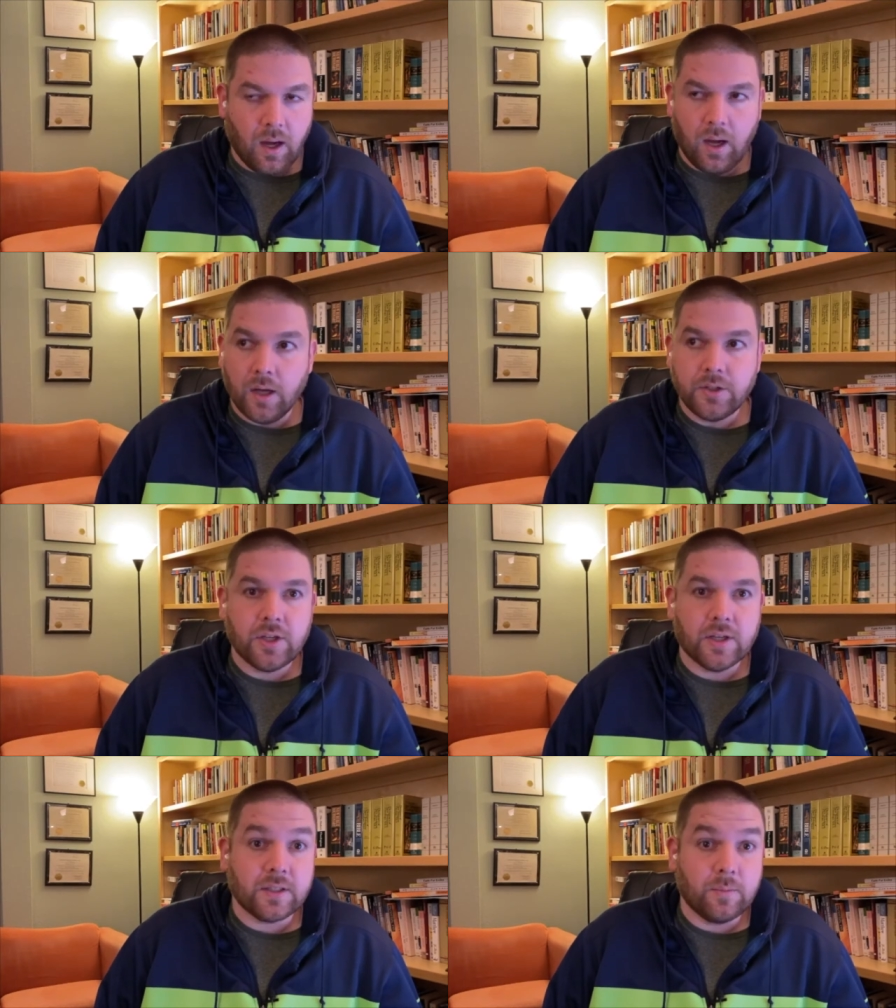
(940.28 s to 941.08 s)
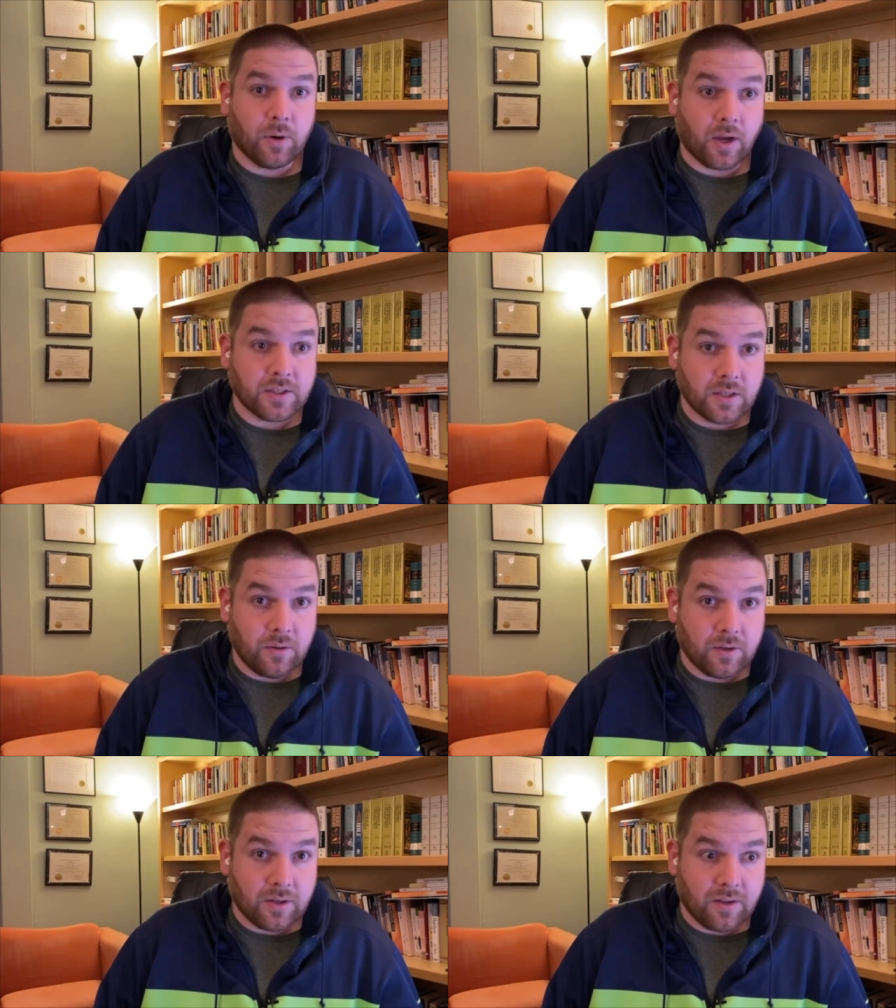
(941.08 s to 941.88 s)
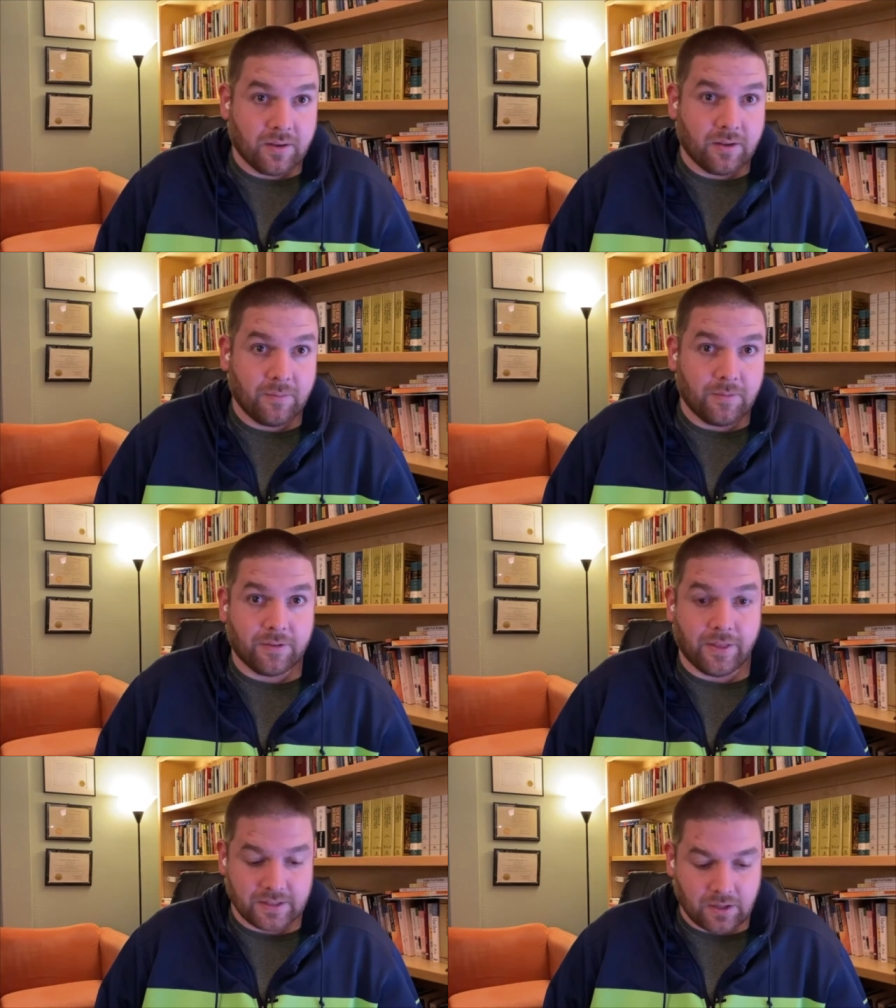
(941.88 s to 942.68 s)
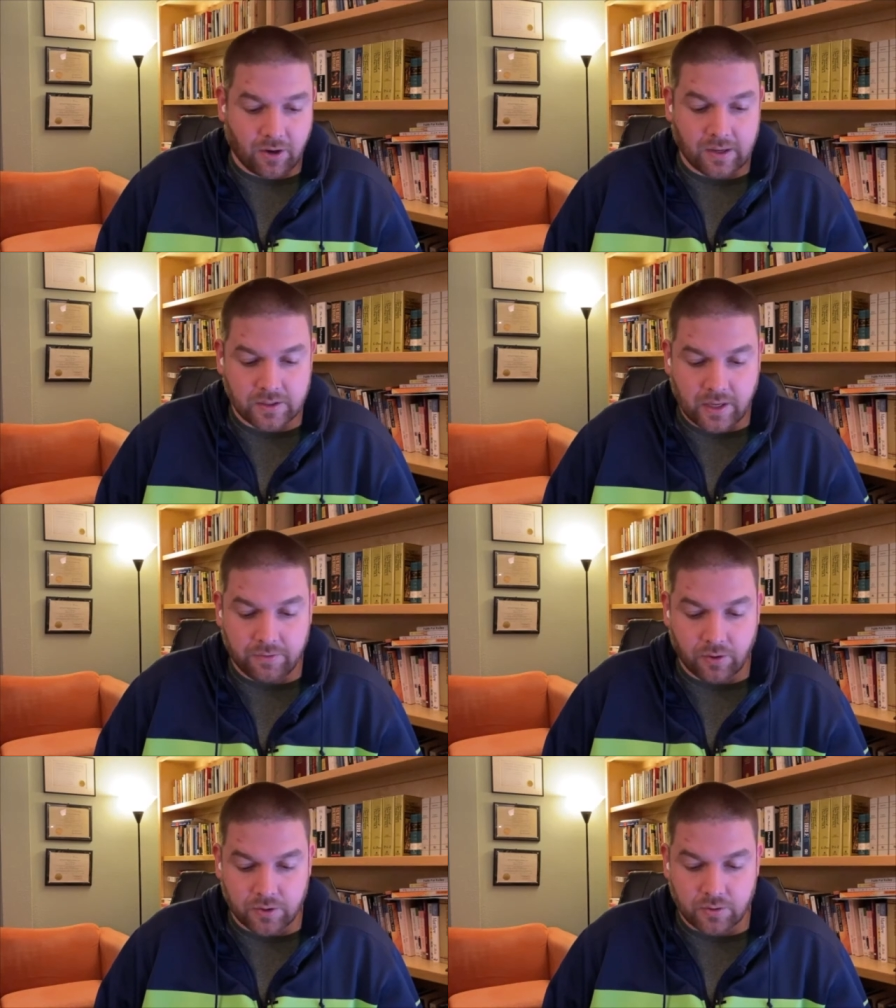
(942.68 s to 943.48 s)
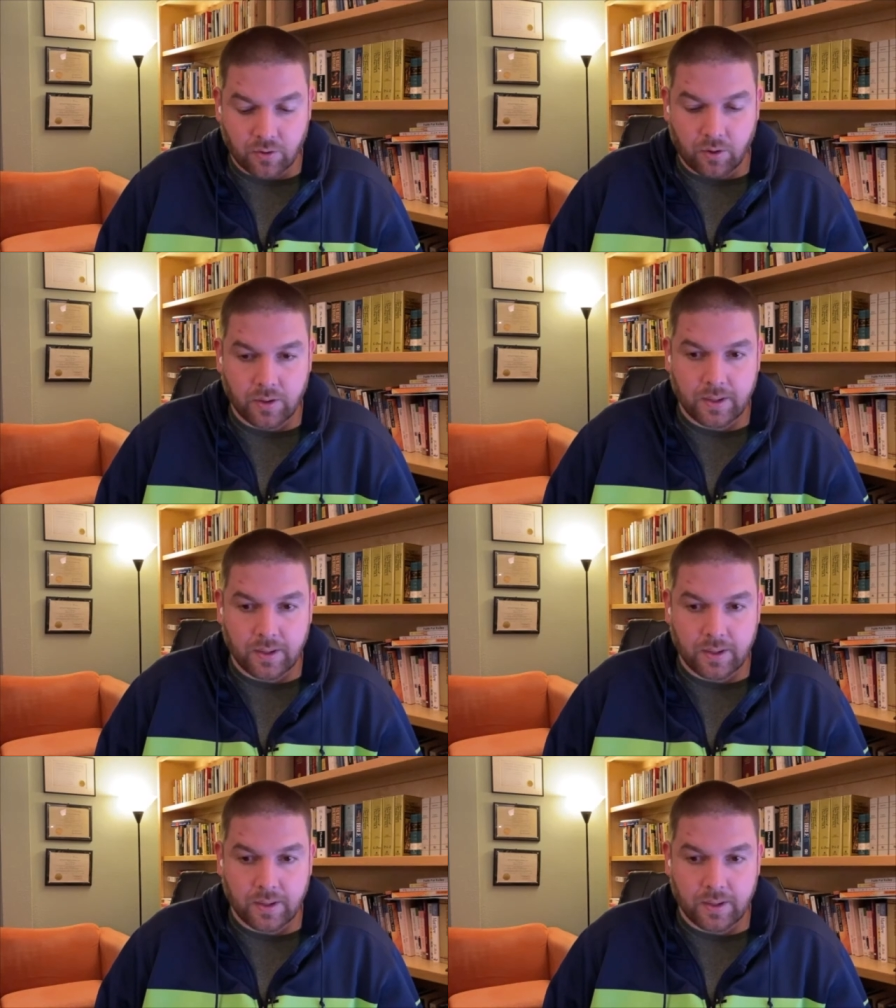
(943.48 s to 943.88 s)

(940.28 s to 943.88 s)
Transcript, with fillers: uh, unjustly prosecuted for things that are outside of your control.